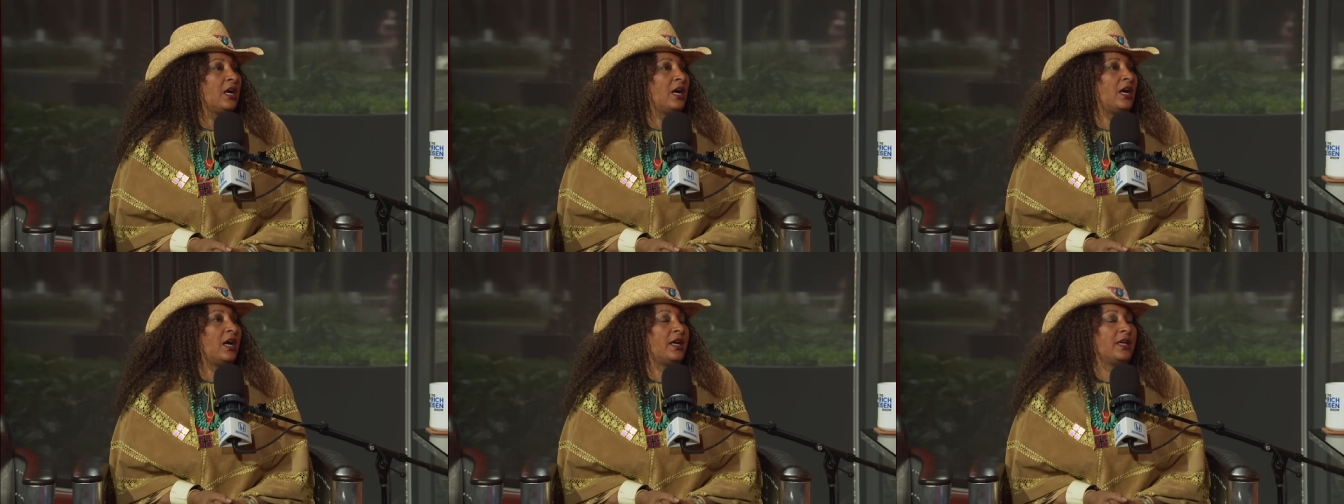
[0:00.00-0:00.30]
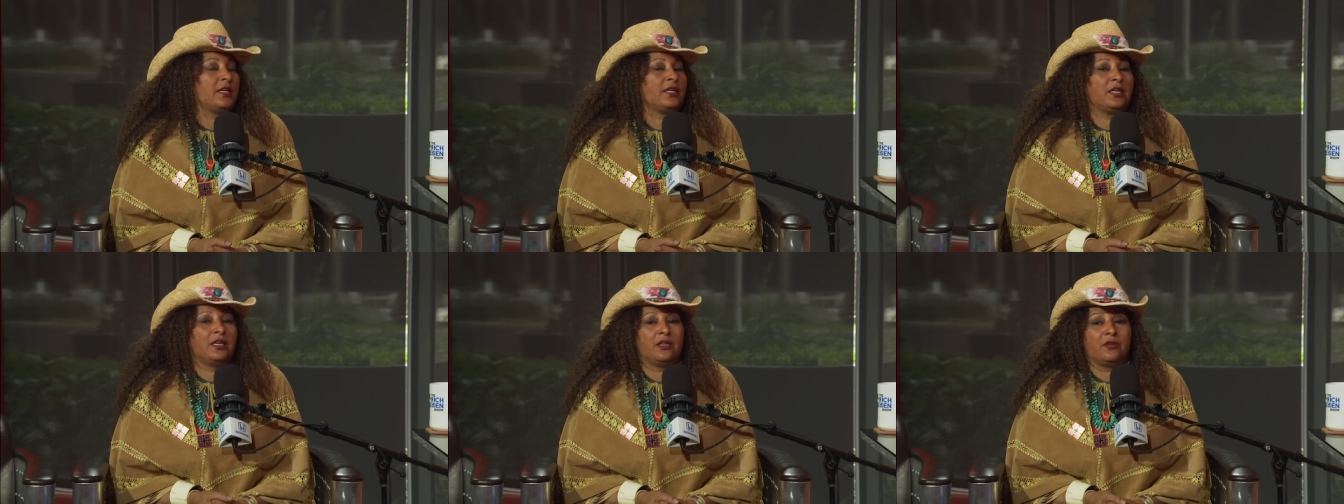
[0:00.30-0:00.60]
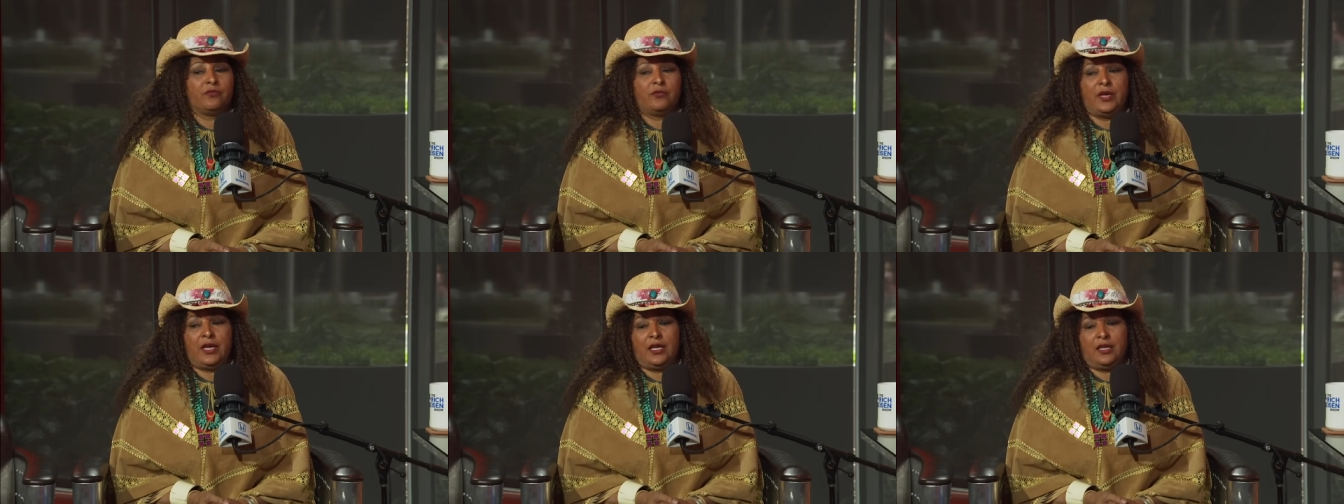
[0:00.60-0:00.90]
I
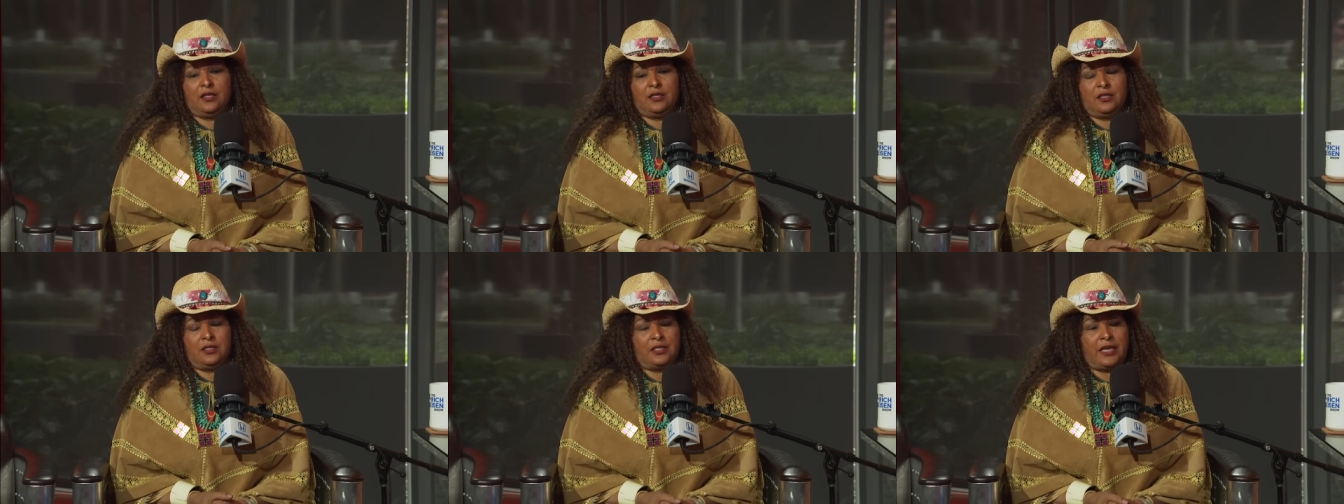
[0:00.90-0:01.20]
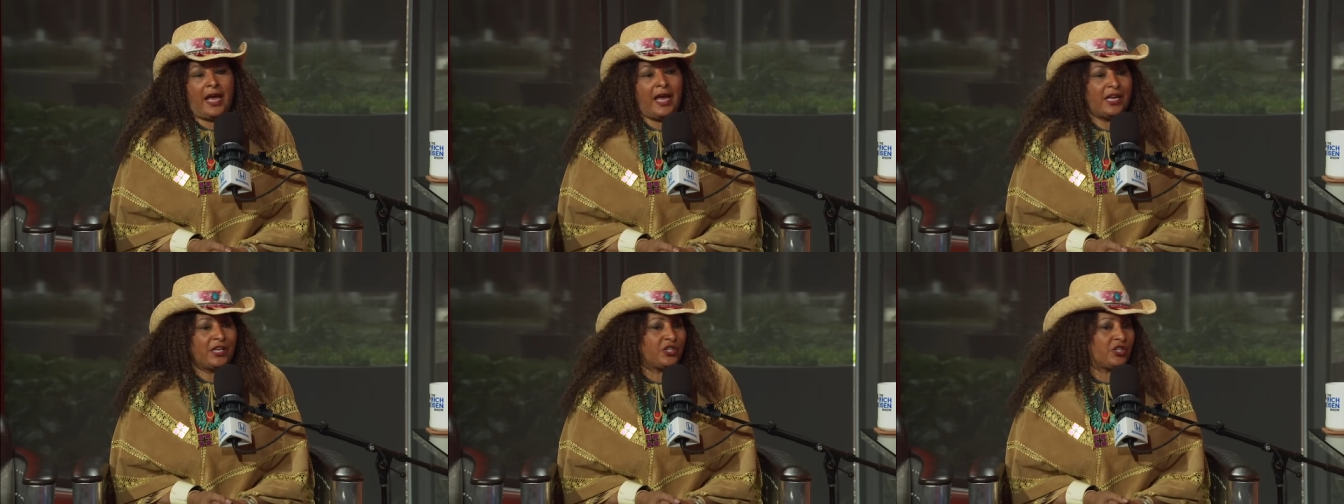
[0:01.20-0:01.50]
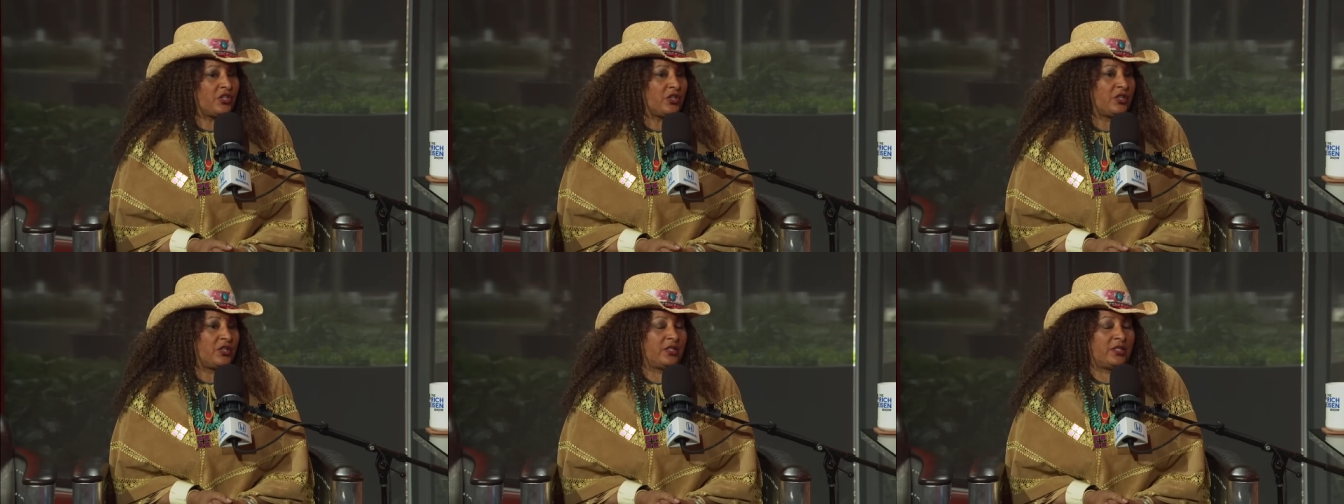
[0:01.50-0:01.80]
uh, ran the
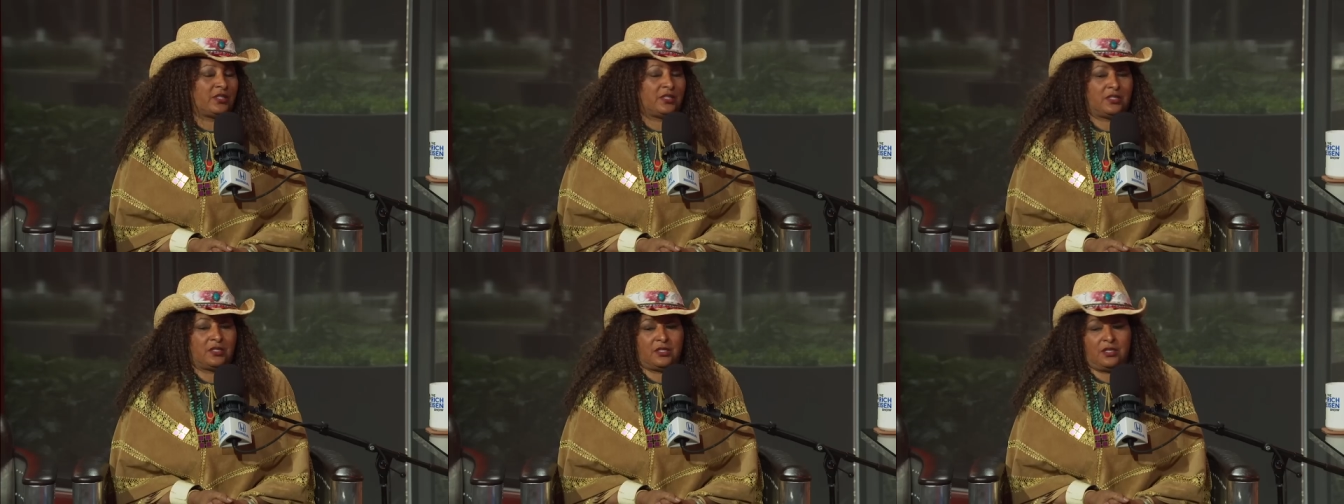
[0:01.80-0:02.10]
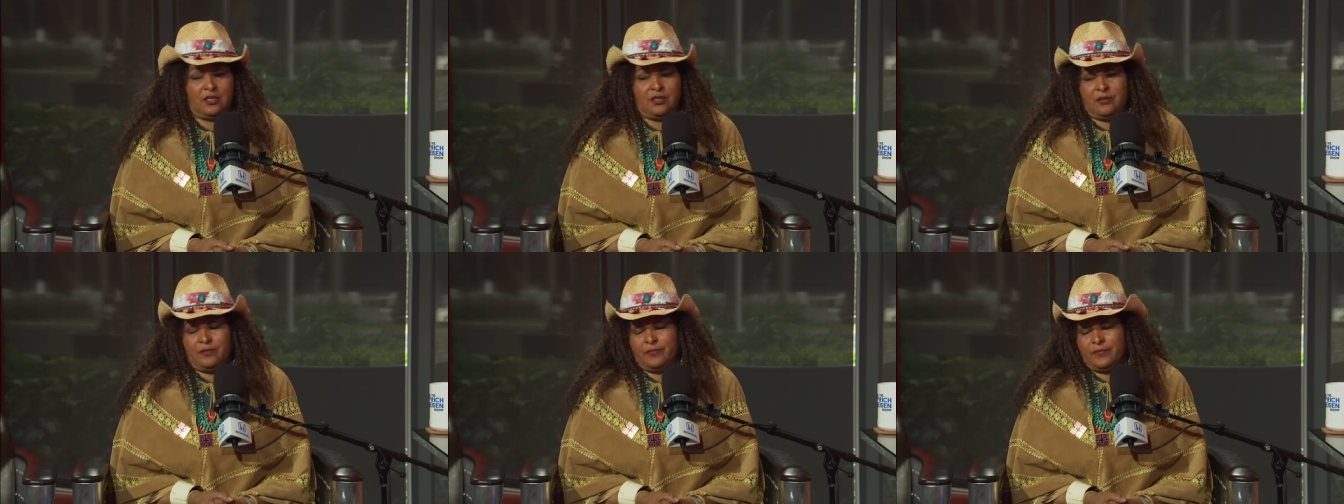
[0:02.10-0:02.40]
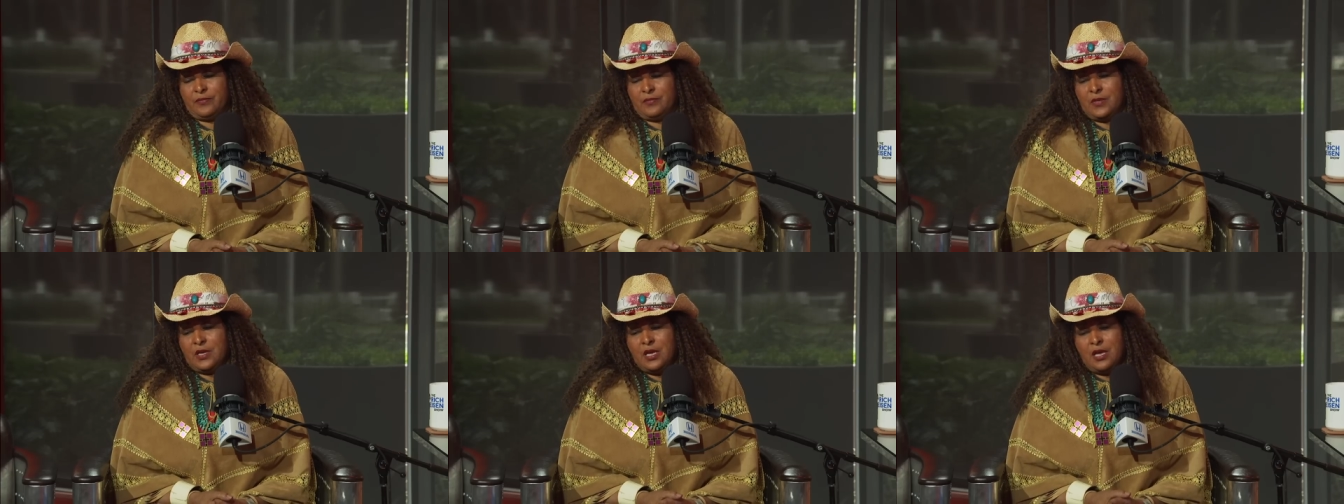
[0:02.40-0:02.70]
dashes,
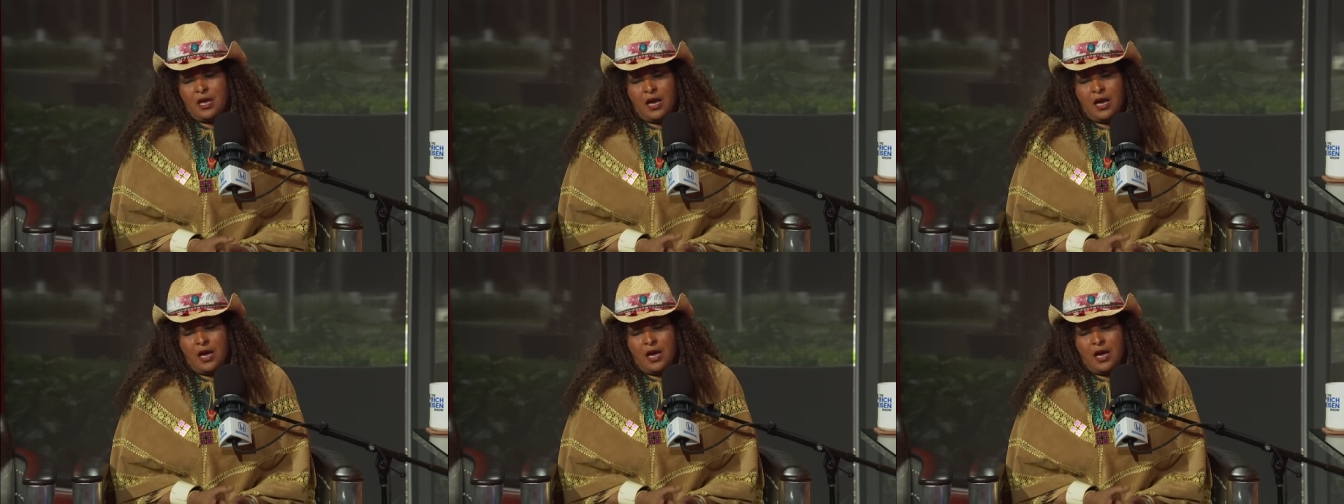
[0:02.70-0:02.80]
um,